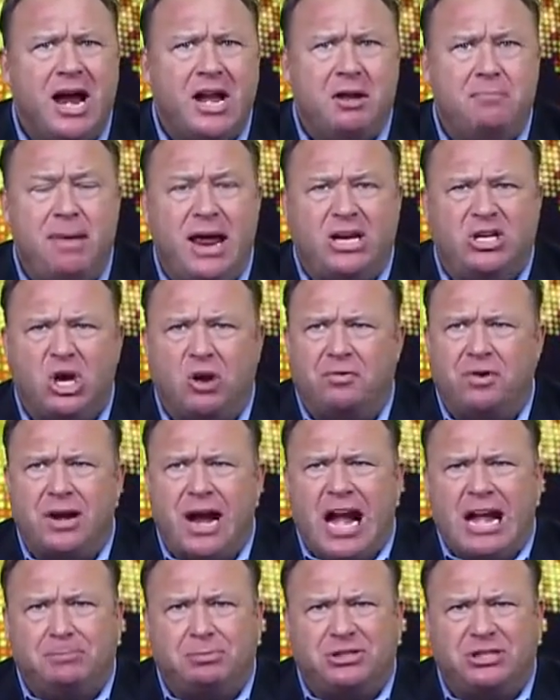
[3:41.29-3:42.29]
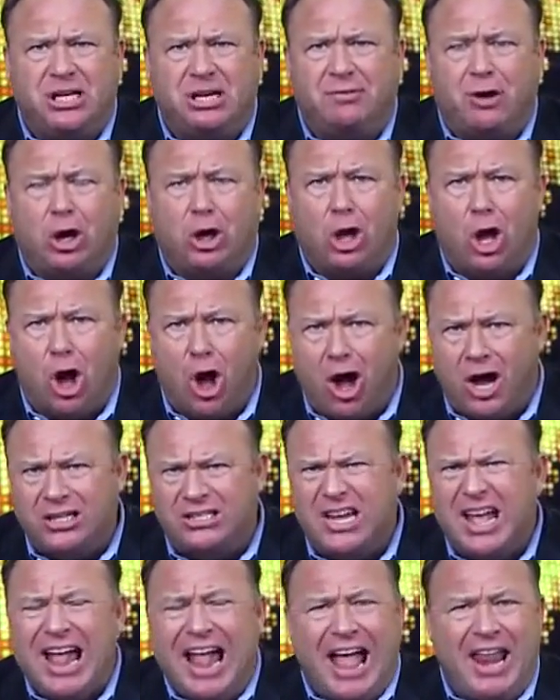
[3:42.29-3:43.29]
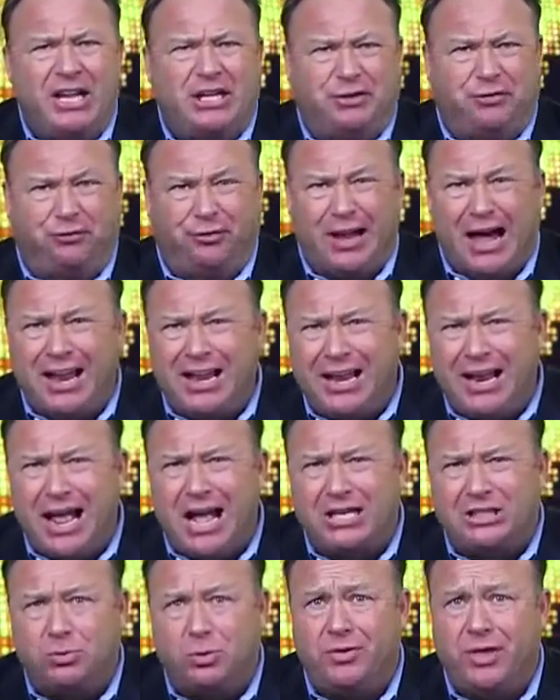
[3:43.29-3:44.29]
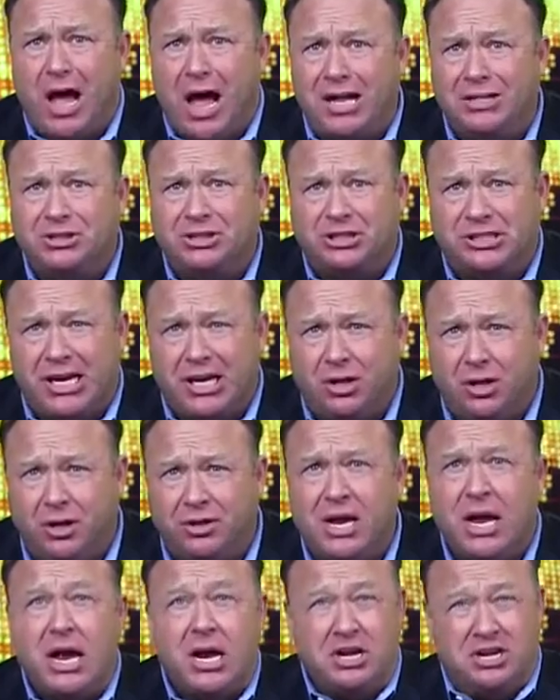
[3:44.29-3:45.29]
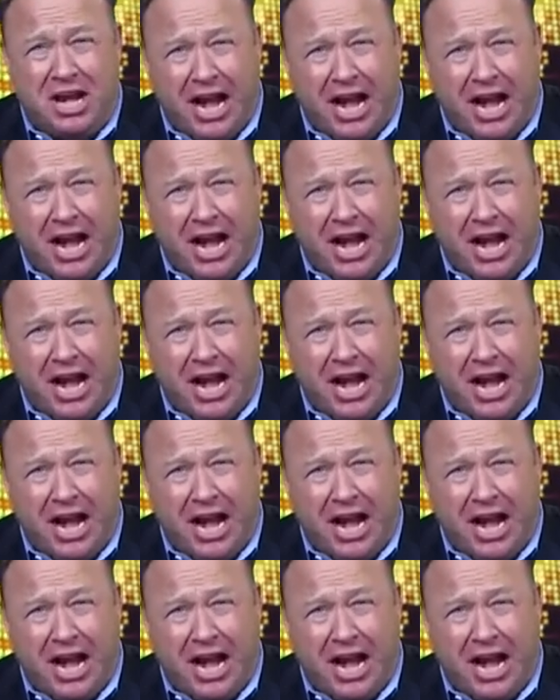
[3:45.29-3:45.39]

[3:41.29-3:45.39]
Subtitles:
and it makes over 90% of our laws, and it's flooding us with unskilled,